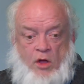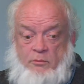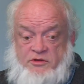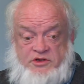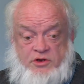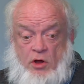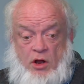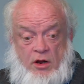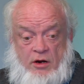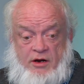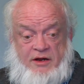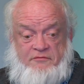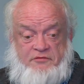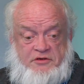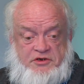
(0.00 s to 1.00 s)
almost all our
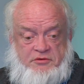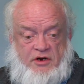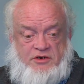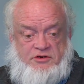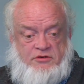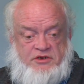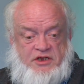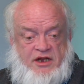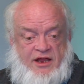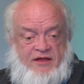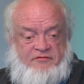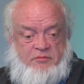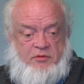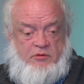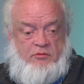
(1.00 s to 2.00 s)
infrastructure is going to
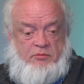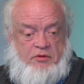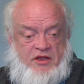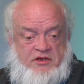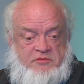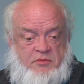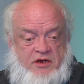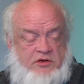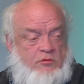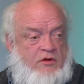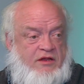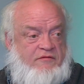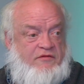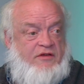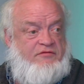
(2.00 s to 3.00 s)
have to be replaced by
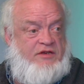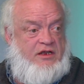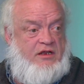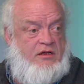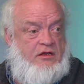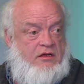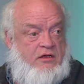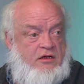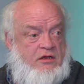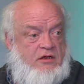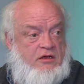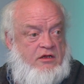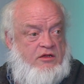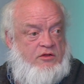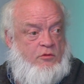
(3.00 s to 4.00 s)
2050.
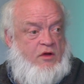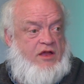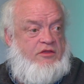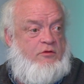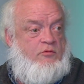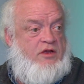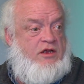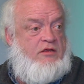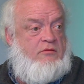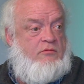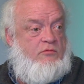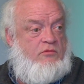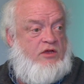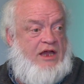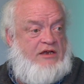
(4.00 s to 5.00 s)
The way that we
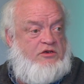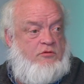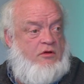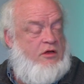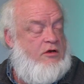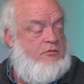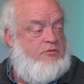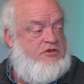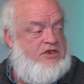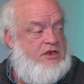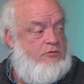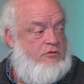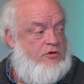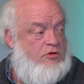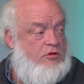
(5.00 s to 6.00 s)
get to
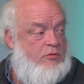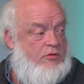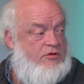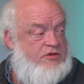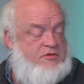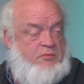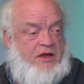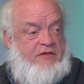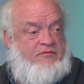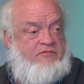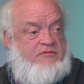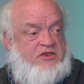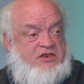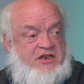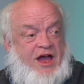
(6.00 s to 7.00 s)
100% renewable is by
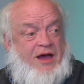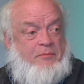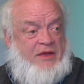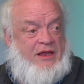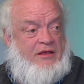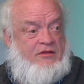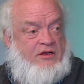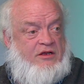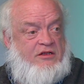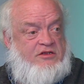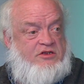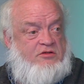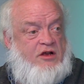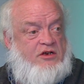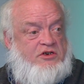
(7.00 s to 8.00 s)
stopping the
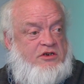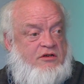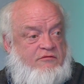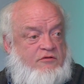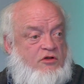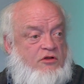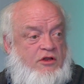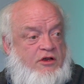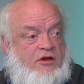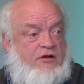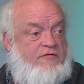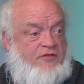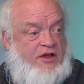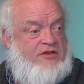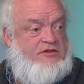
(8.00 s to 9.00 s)
construction of nuclear
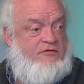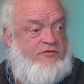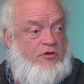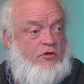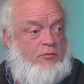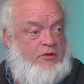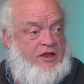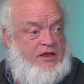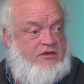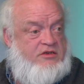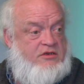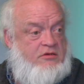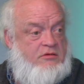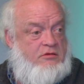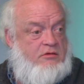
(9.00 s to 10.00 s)
and fossil fuel
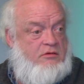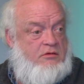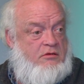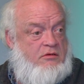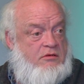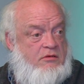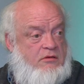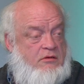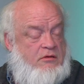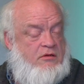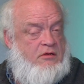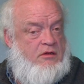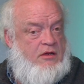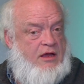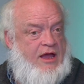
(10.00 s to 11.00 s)
plants. Hmm?
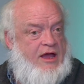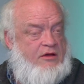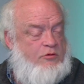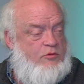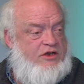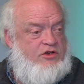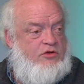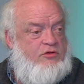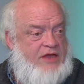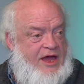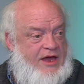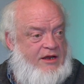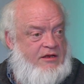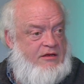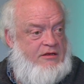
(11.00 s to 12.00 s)
How do we do
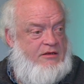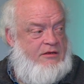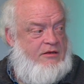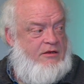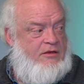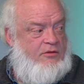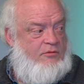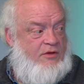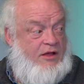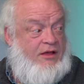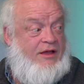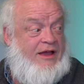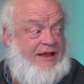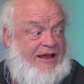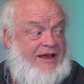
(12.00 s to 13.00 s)
that? Well,
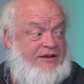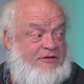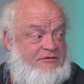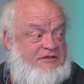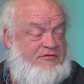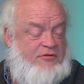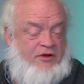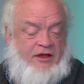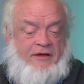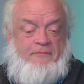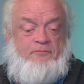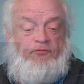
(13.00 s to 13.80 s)
I got news for you.